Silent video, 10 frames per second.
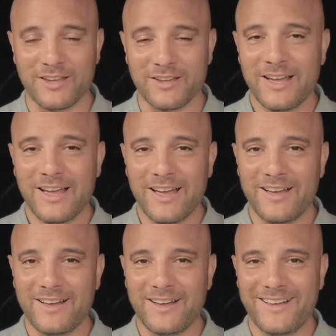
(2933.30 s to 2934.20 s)
you,
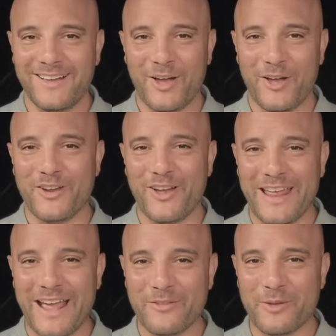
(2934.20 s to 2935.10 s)
Yair,
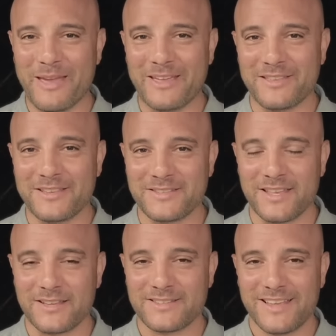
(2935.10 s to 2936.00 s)
on how they make
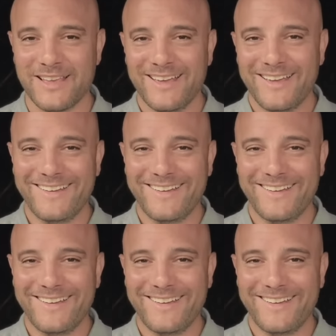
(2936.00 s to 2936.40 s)
these things.